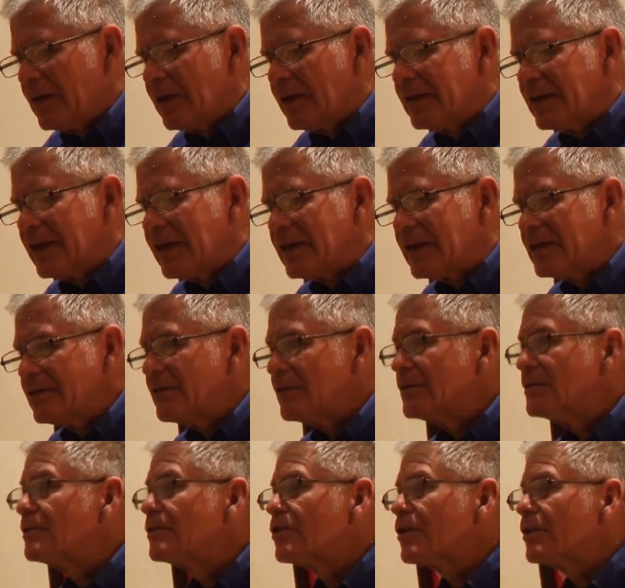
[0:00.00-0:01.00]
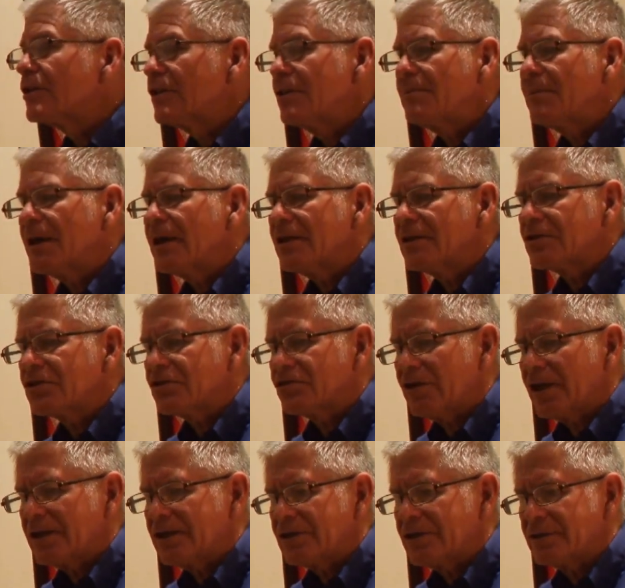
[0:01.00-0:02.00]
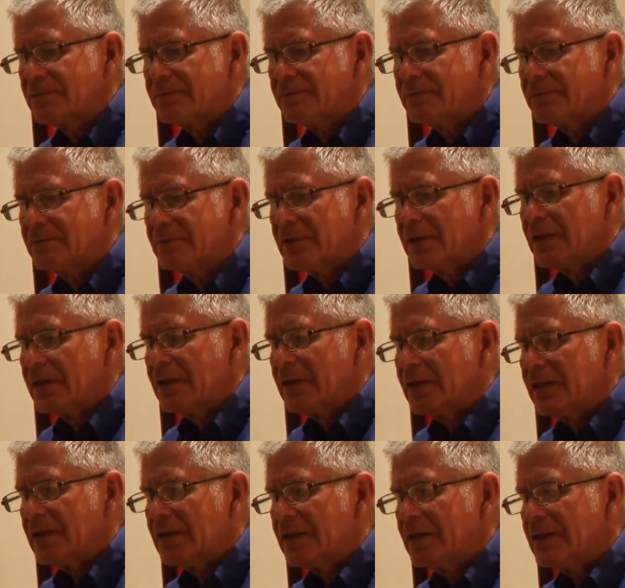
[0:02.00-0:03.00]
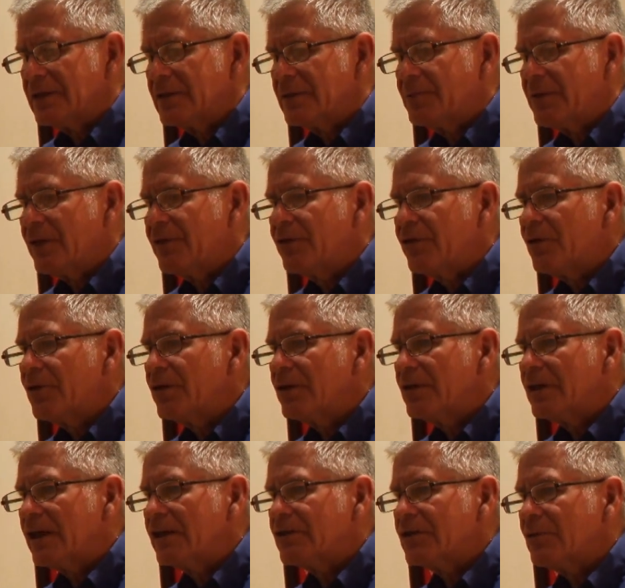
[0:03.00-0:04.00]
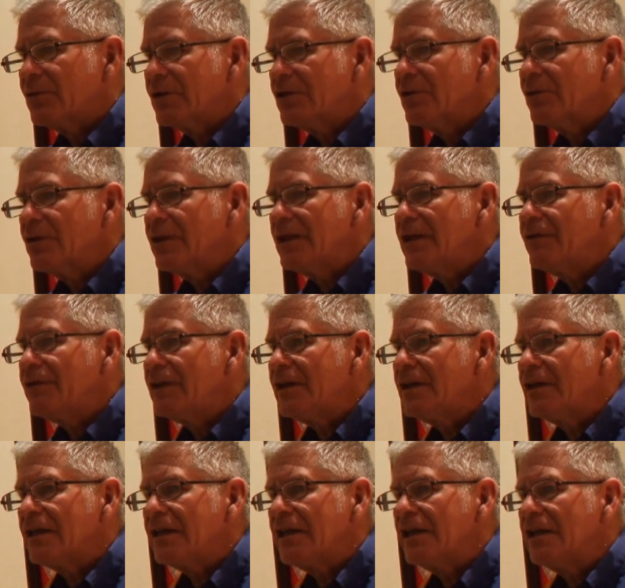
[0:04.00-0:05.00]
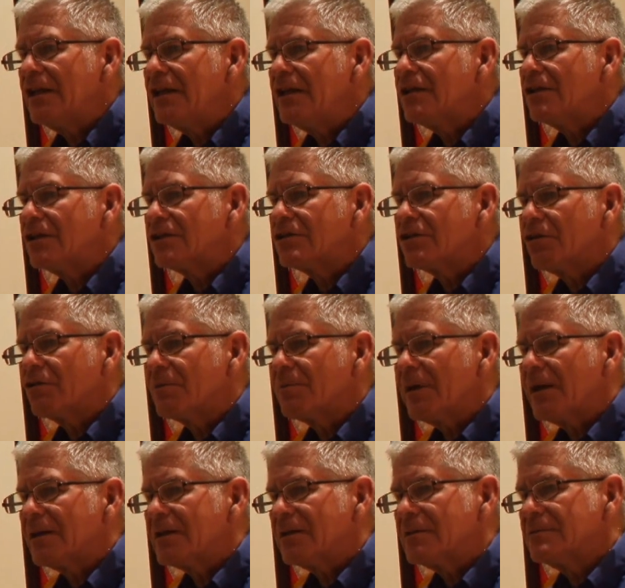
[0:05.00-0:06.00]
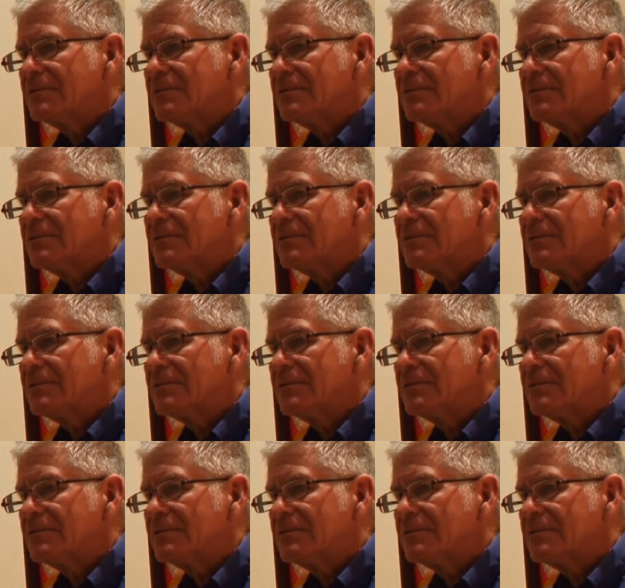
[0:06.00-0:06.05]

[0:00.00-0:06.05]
On that 160-mile stretch, when you leave either Ely or Tonopah,